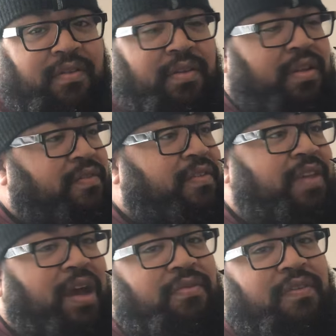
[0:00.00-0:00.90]
Doesn't
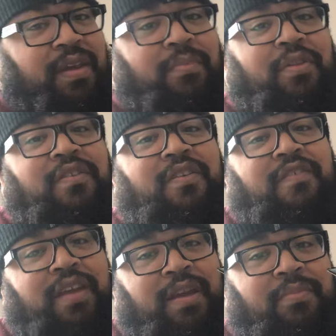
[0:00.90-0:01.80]
sound the same, but it's the
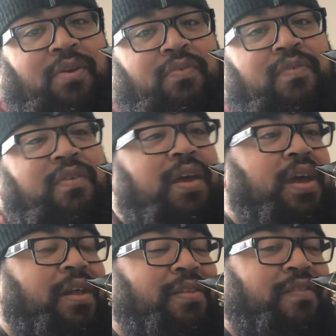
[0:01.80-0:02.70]
same notes
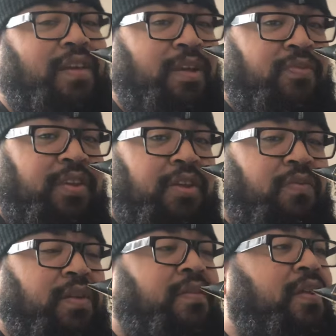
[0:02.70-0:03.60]
and the same
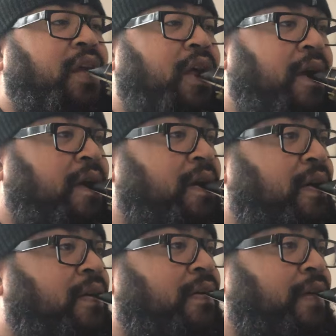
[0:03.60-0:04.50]
sequence.
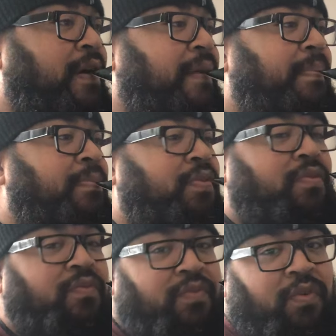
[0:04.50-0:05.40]
Okay, but the
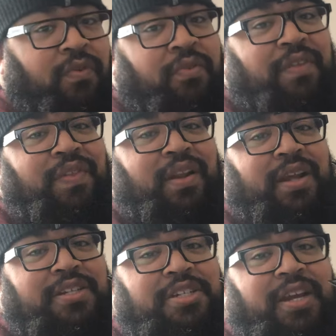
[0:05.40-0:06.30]
only thing
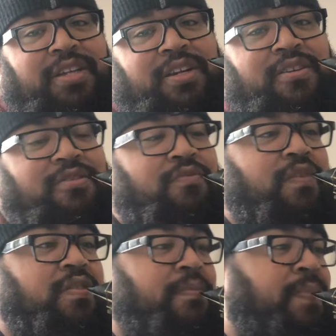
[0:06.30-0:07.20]
that's changing is the
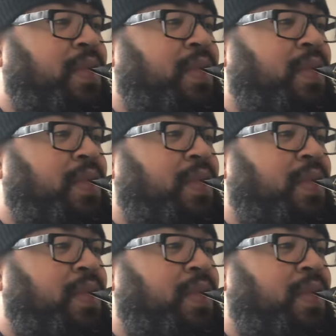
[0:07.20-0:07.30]
rhythm.